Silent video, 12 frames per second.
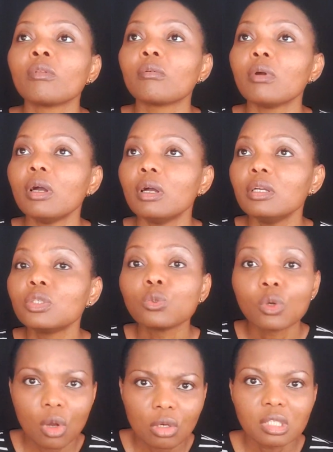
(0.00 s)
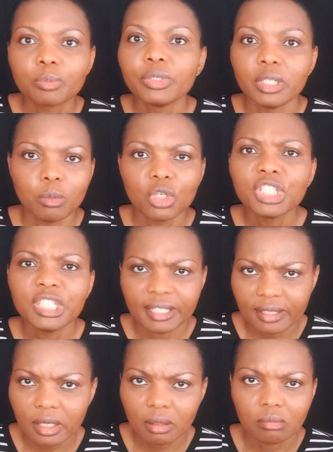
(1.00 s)
it will cost pretty much the
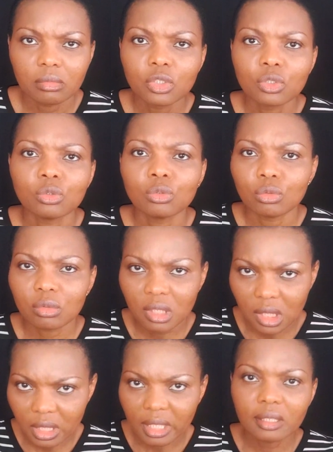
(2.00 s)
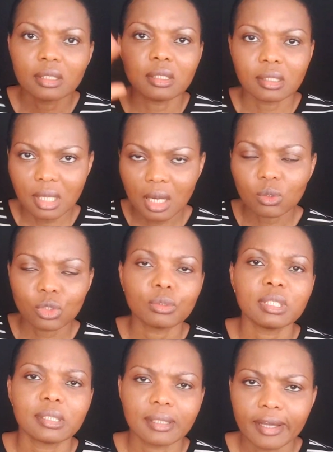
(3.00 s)
same to take this house to
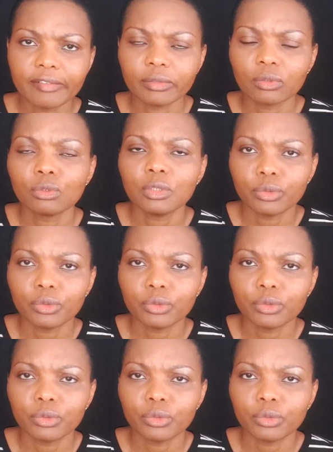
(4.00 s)
this level, to the